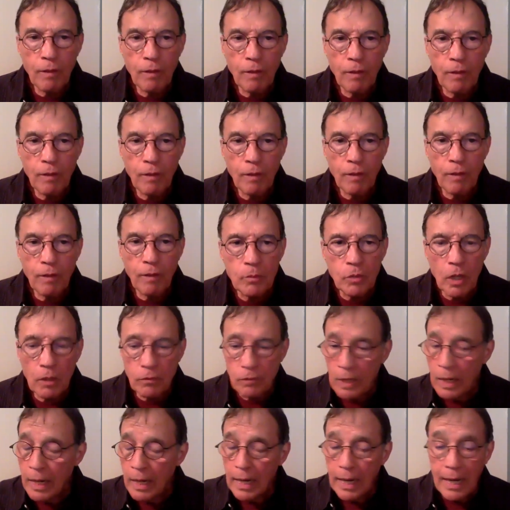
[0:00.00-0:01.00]
value
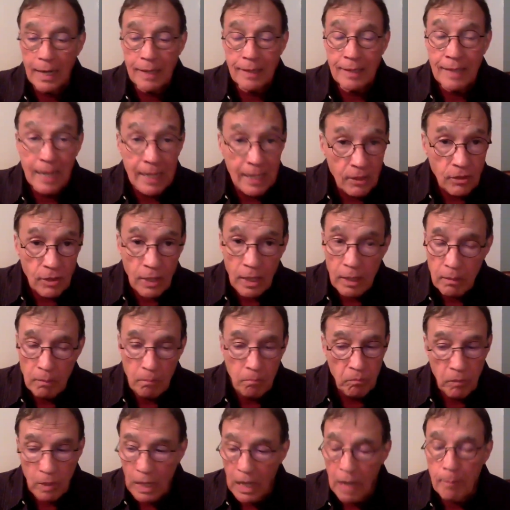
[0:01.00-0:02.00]
themselves. And then he said,
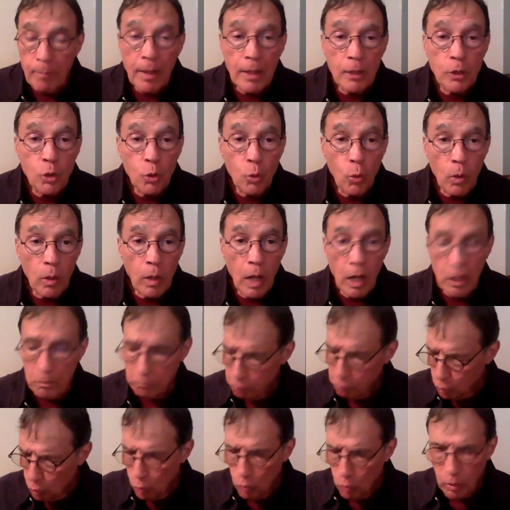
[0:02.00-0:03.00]
how about 2 o'clock?
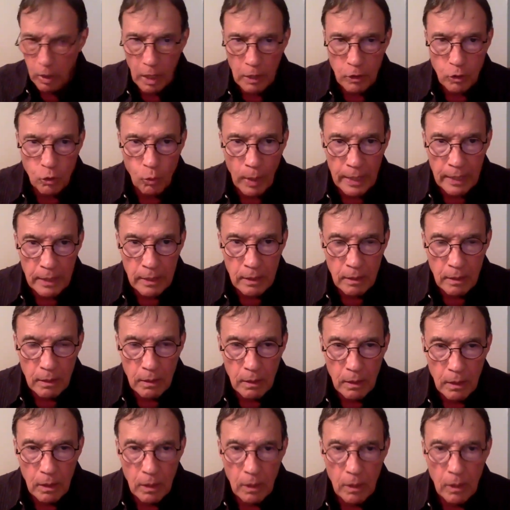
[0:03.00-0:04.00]
2 o'clock's great.
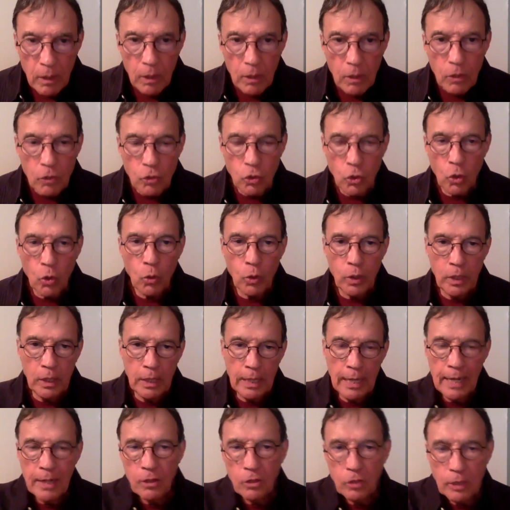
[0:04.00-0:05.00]
So he
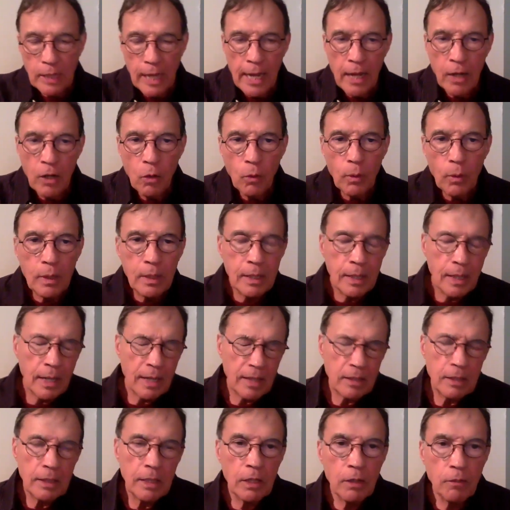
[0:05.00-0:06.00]
had his tango and he
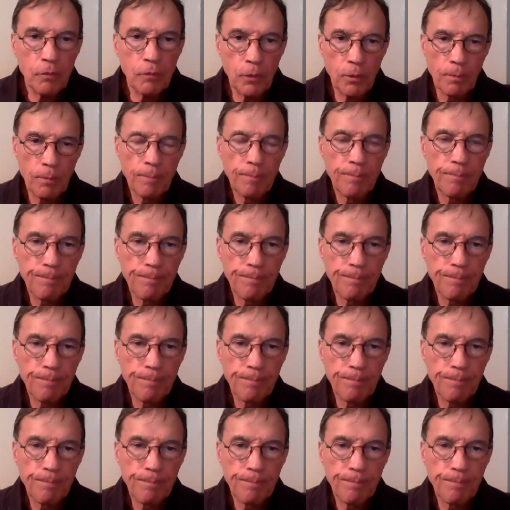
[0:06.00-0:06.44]
had the interview.